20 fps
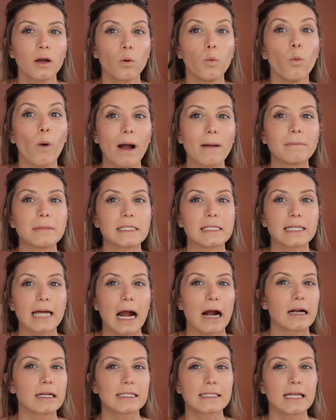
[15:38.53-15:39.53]
wet
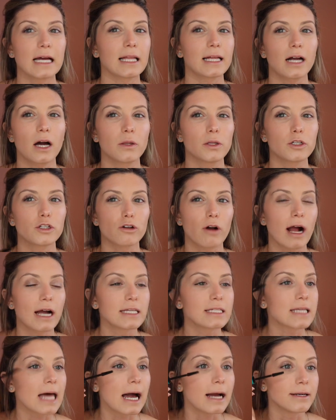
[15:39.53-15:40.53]
mascara. It's not like on the dry
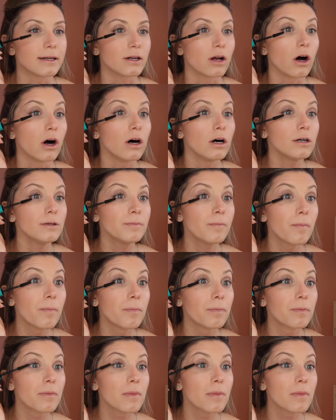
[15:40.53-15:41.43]
side at all.